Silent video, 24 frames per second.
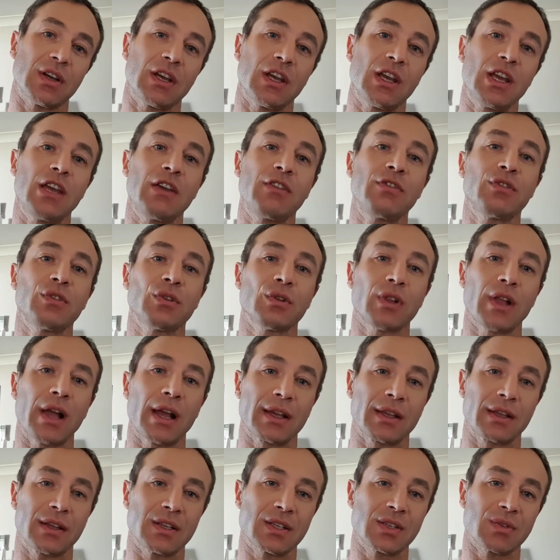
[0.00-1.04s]
If you like
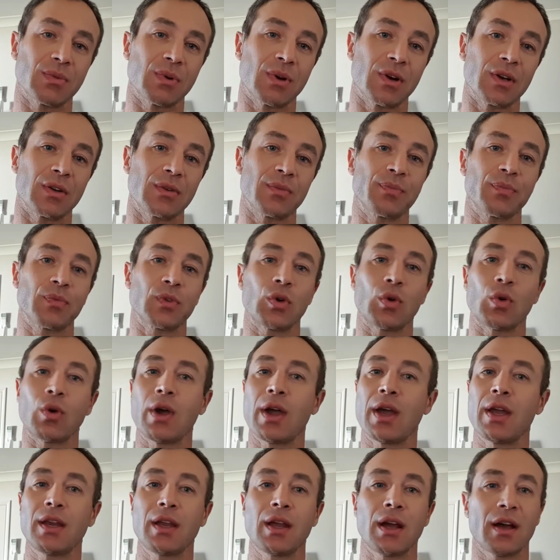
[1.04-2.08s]
this one or
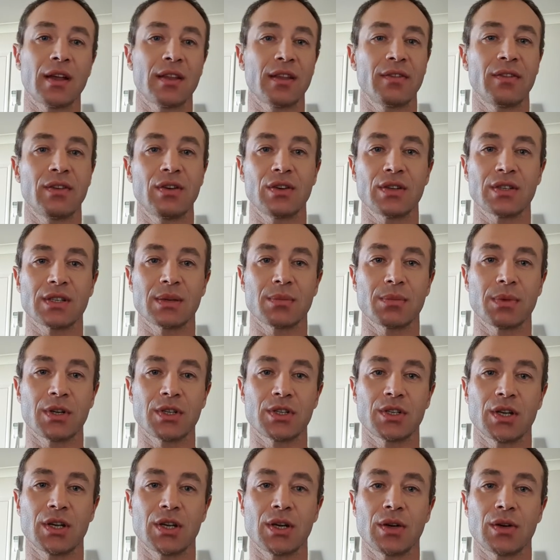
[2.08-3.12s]
any other videos on my
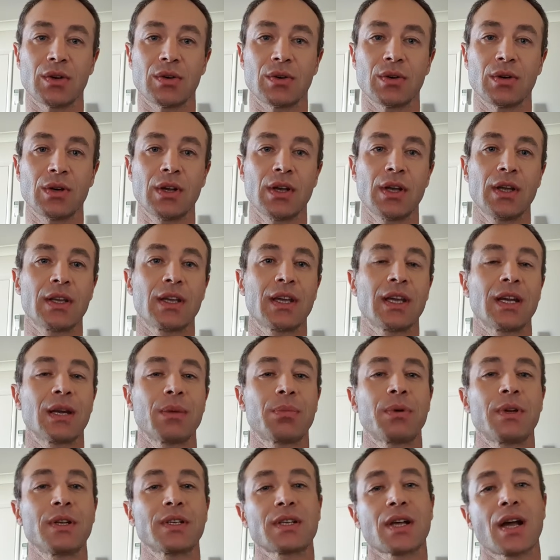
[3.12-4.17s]
channel, can I
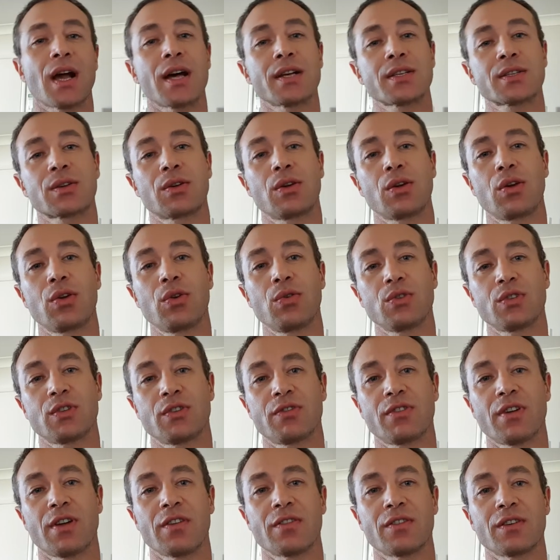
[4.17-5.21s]
please ask you a huge
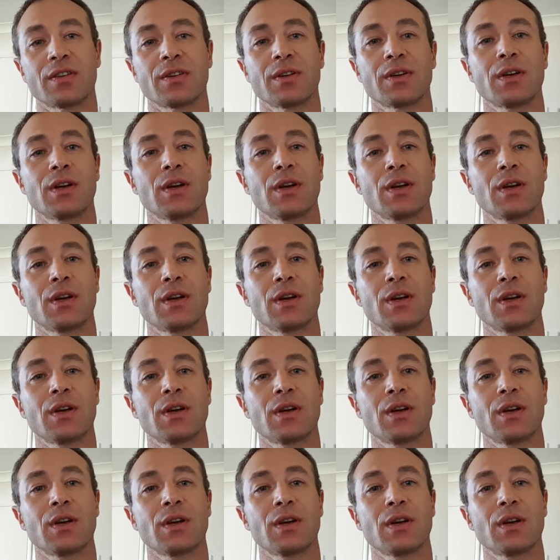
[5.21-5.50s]
favor?